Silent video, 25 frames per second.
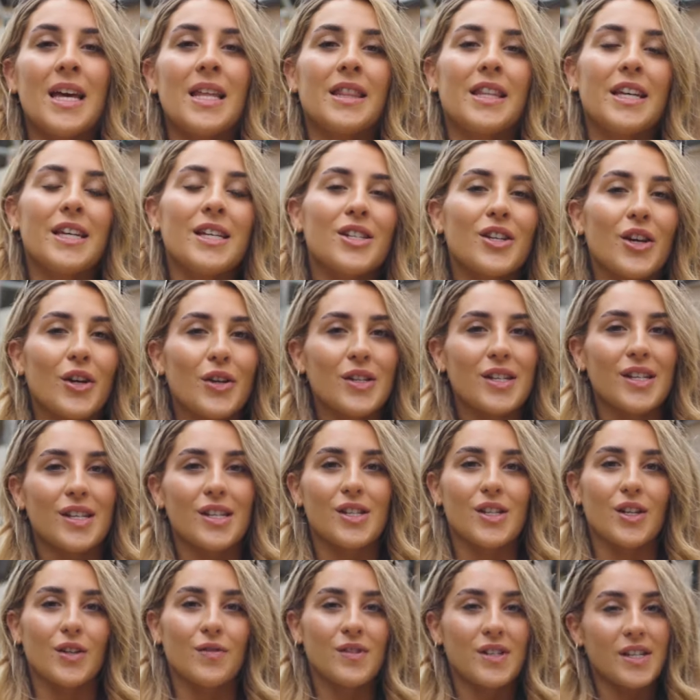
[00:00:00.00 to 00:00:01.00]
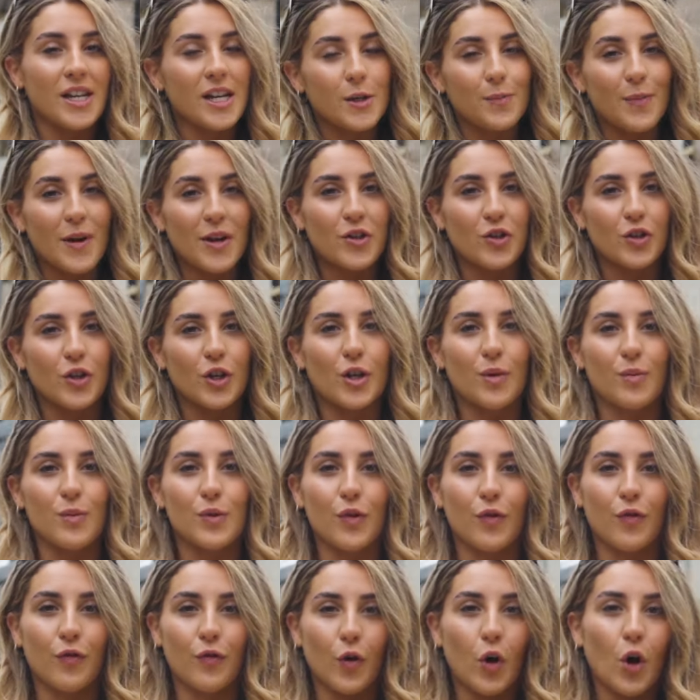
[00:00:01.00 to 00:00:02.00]
This consists of 6
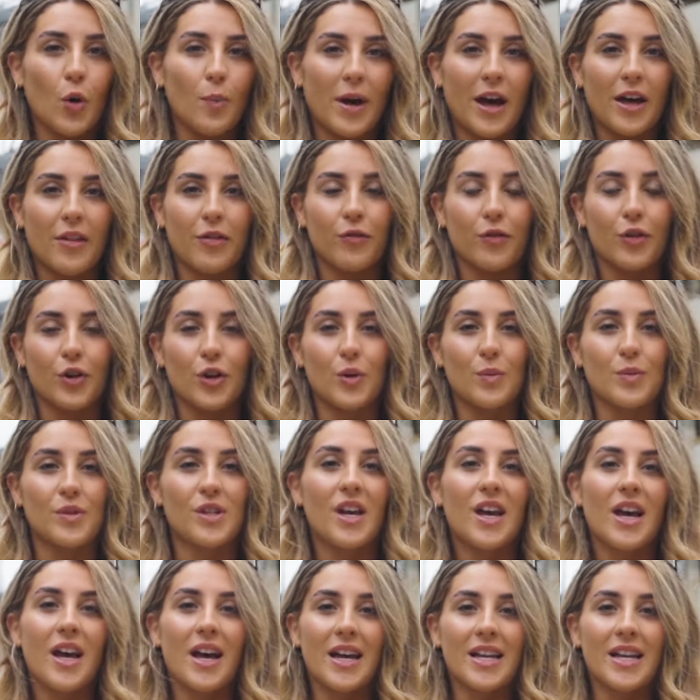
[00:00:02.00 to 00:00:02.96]
bedrooms, 4 bathrooms,